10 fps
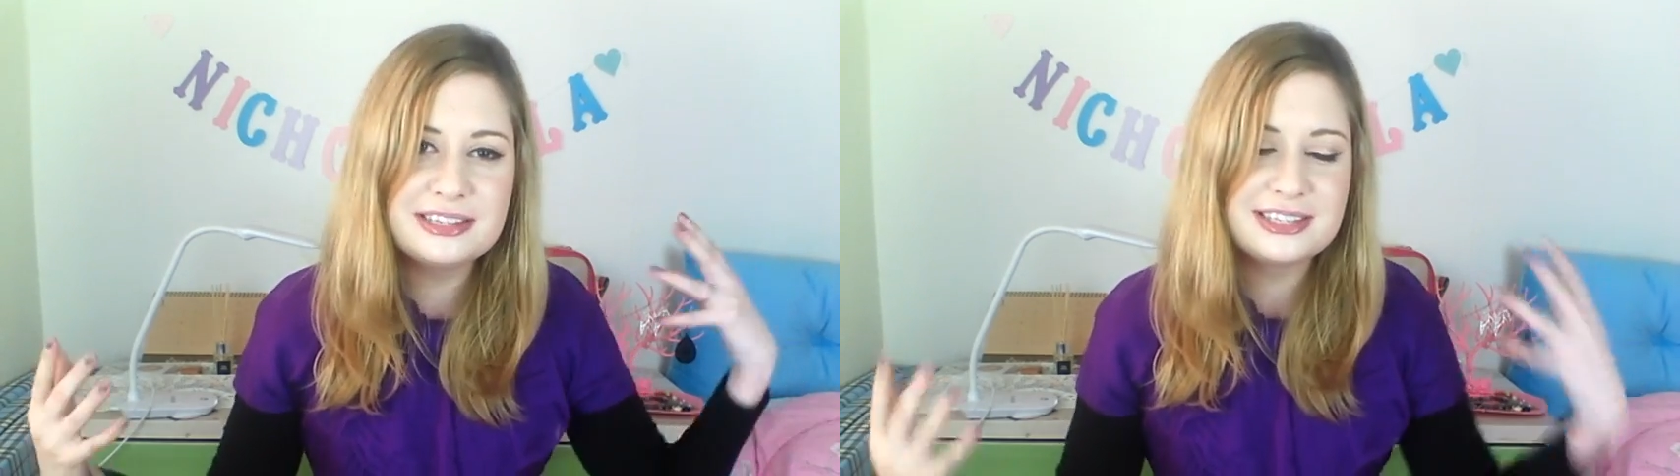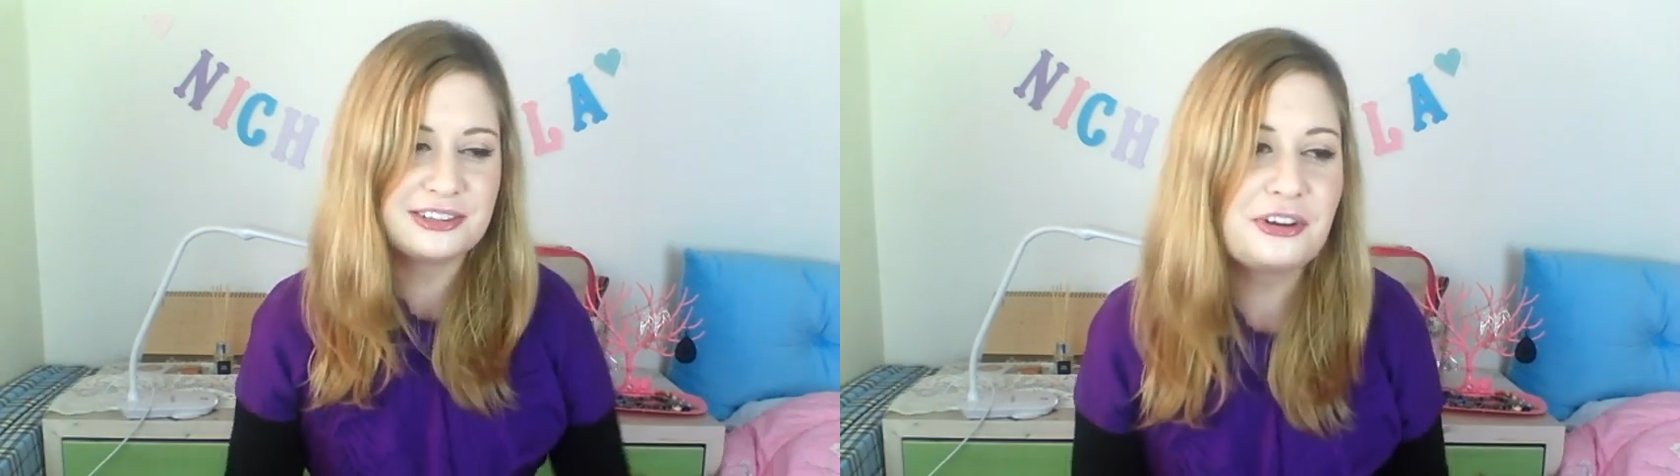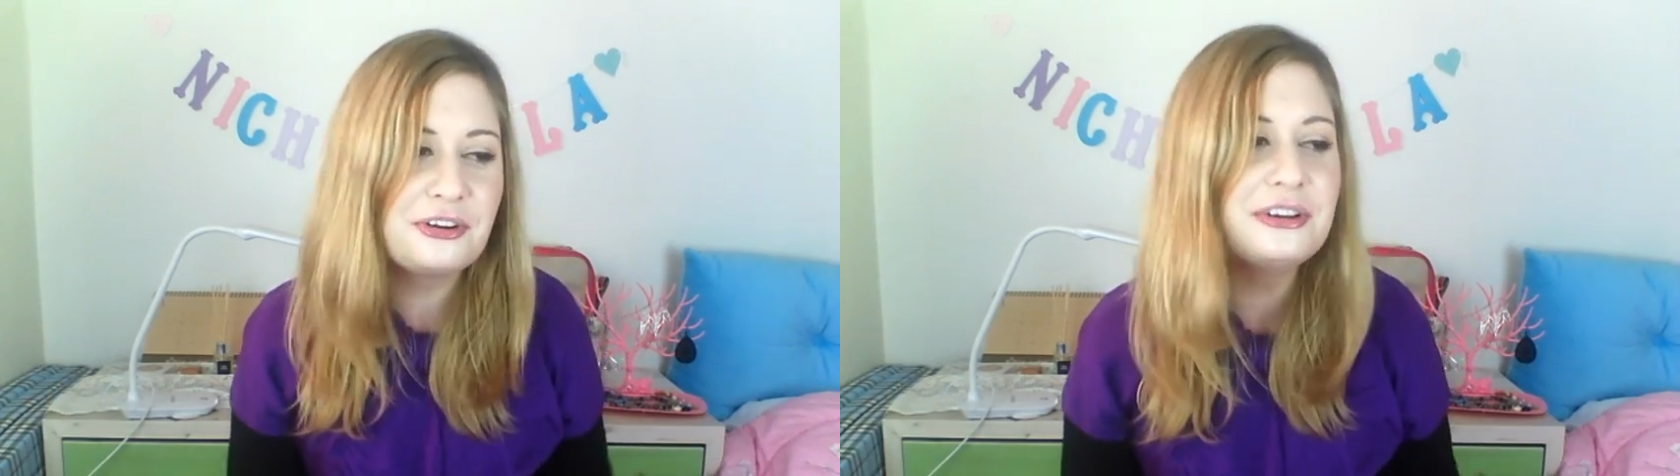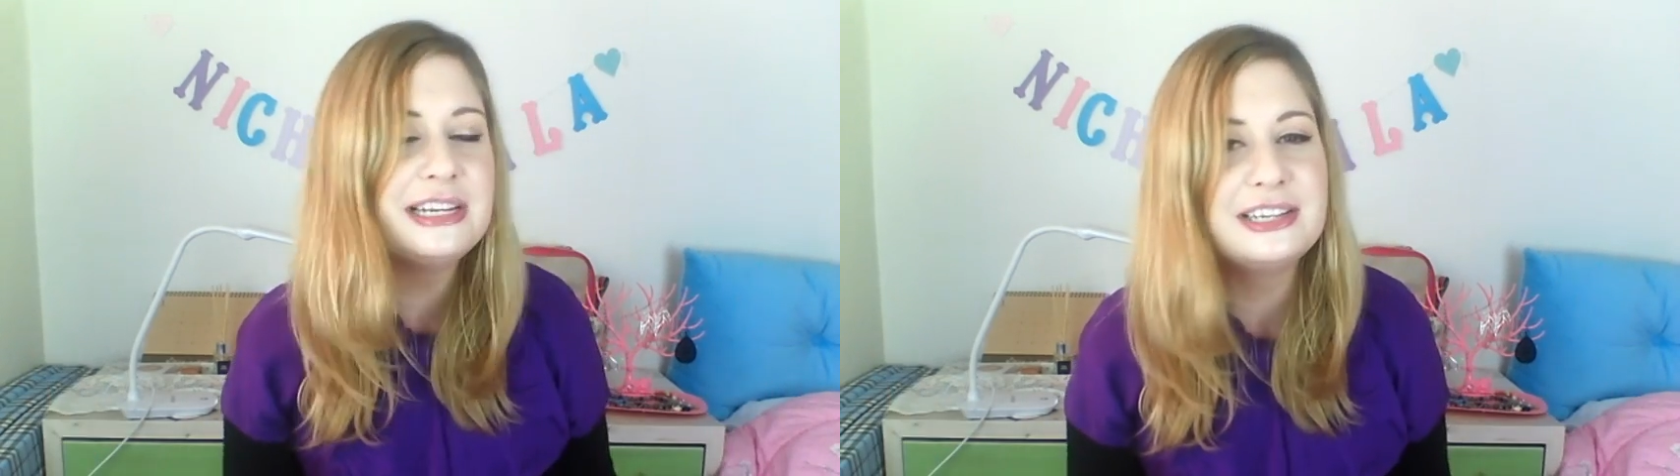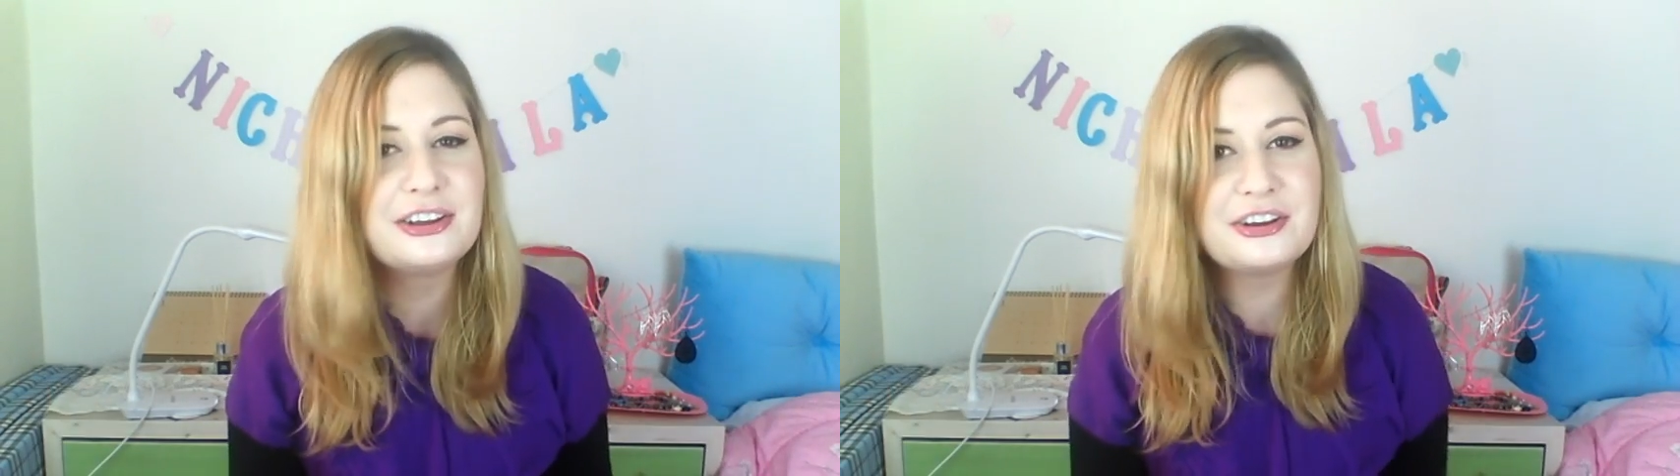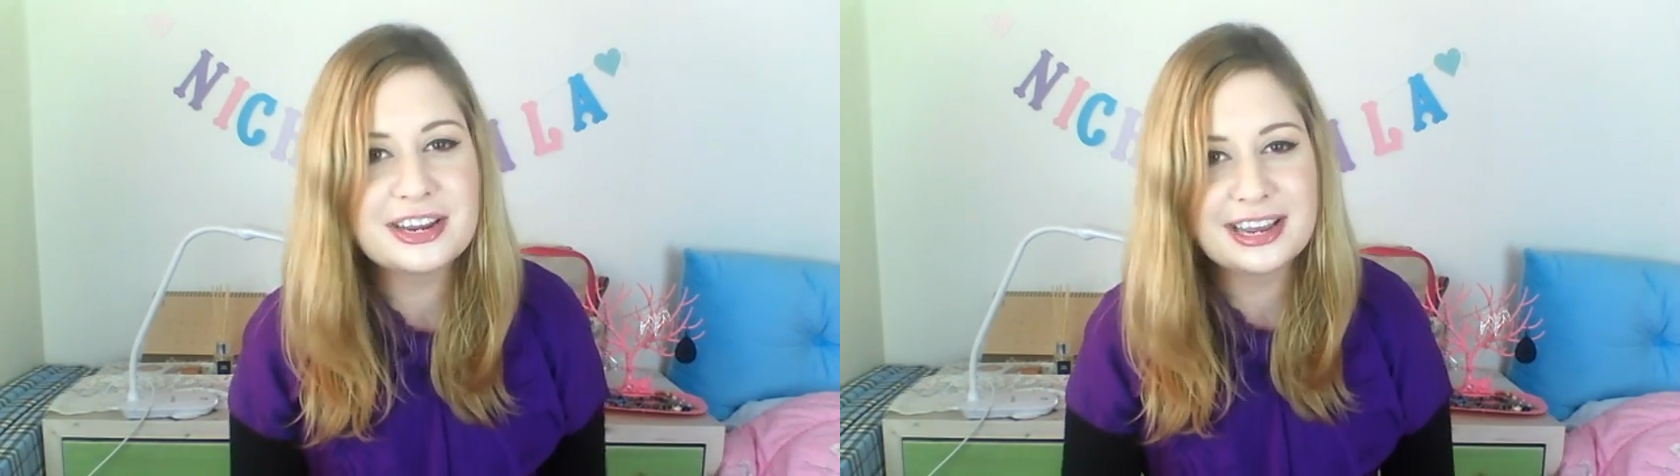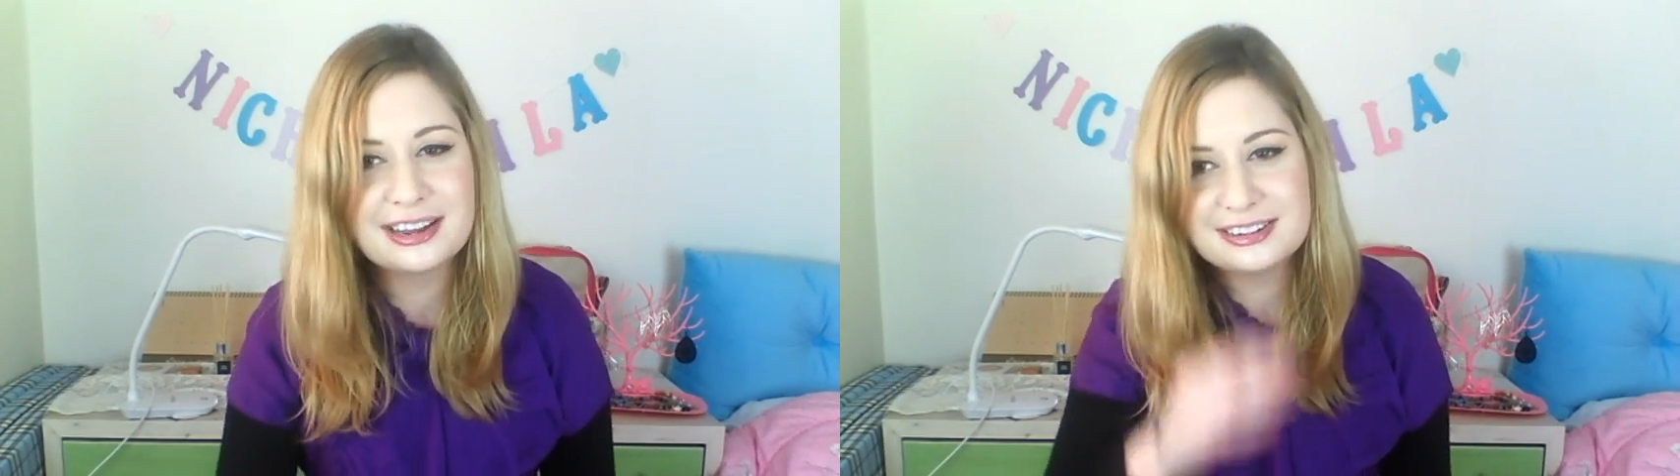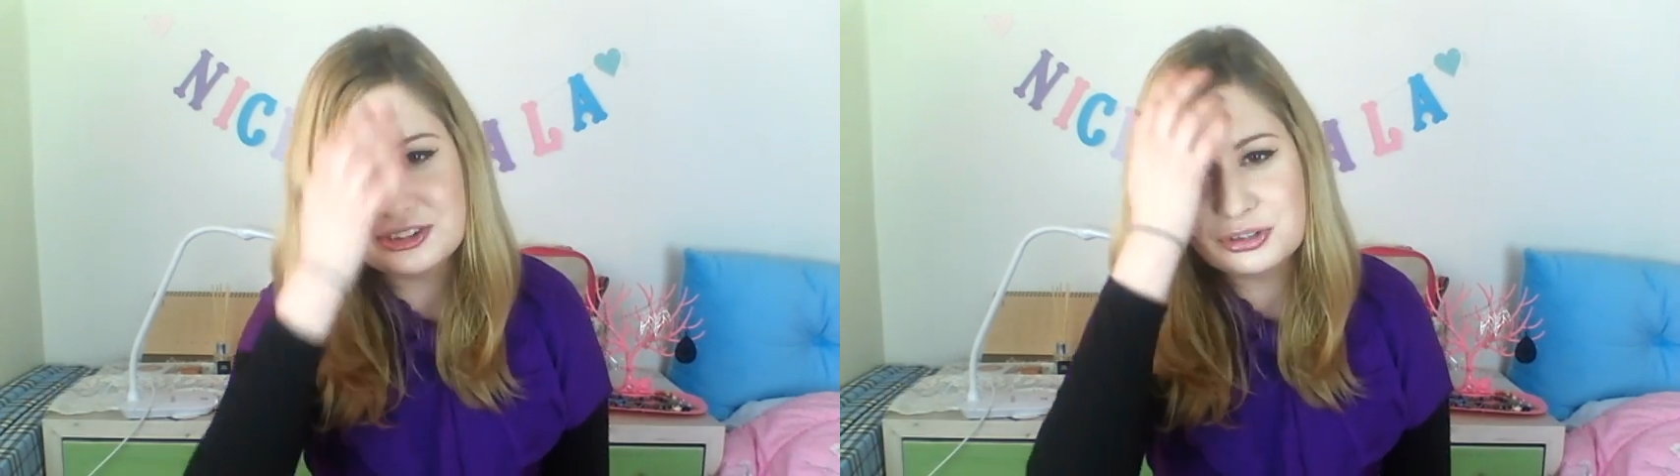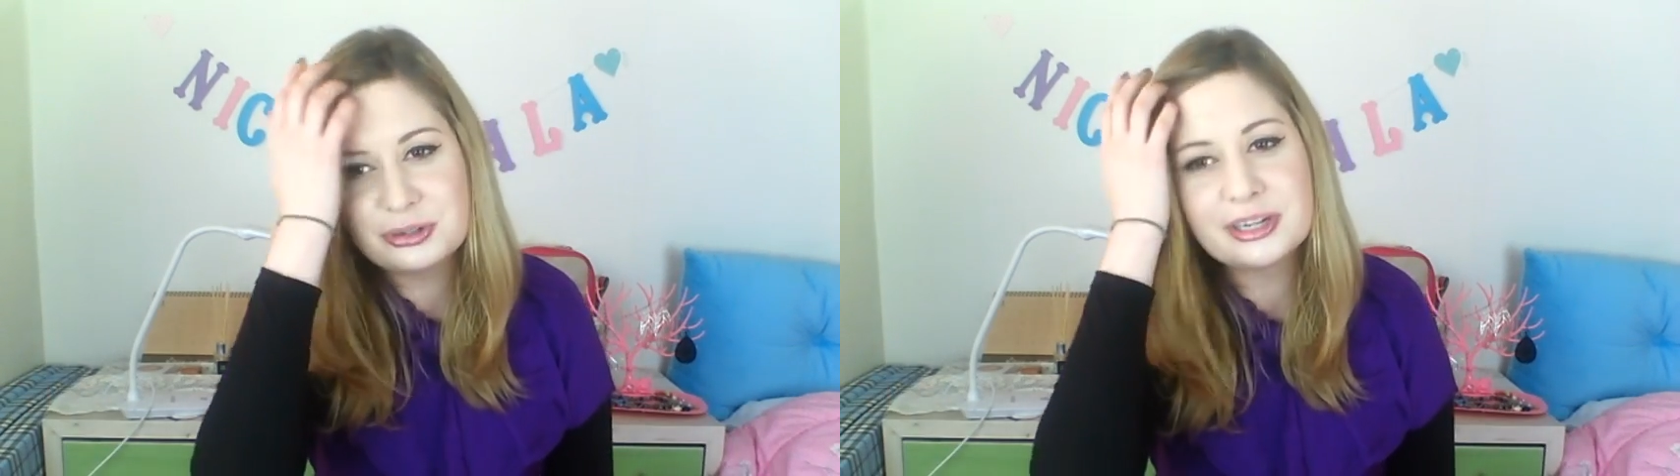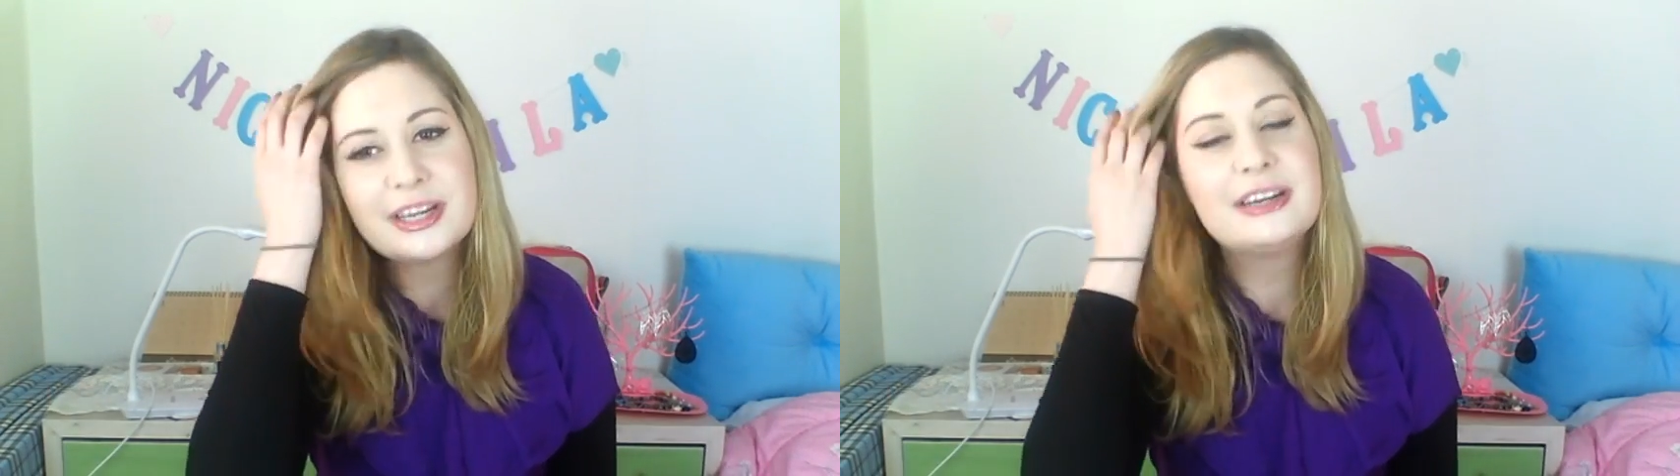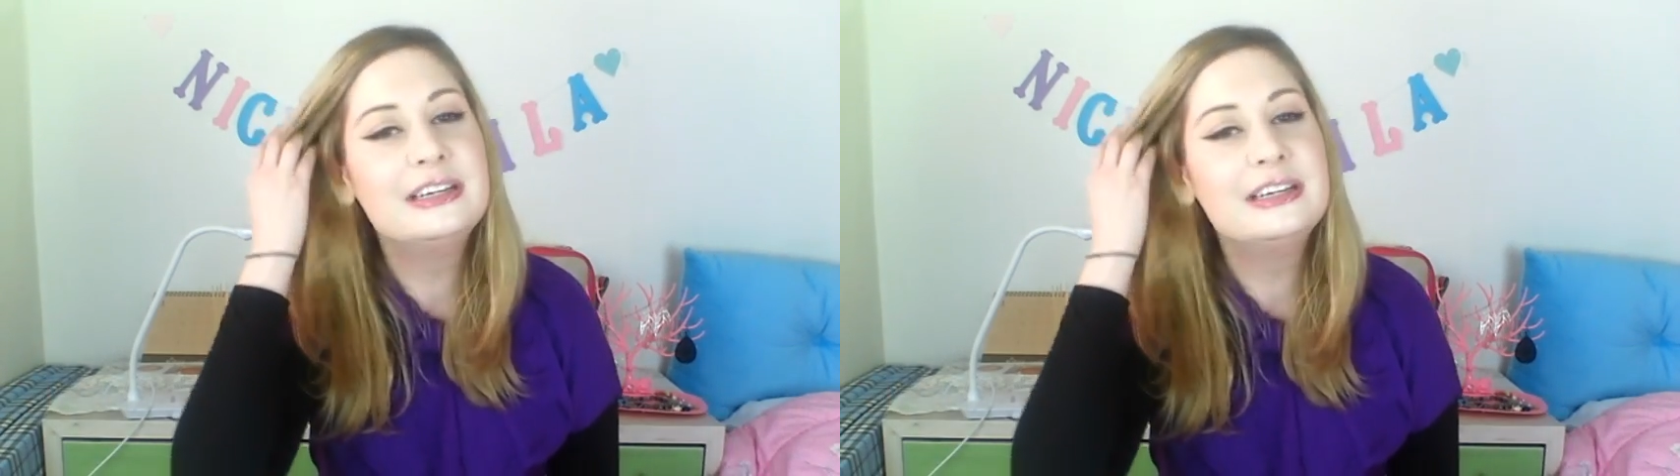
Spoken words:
learning how to do it.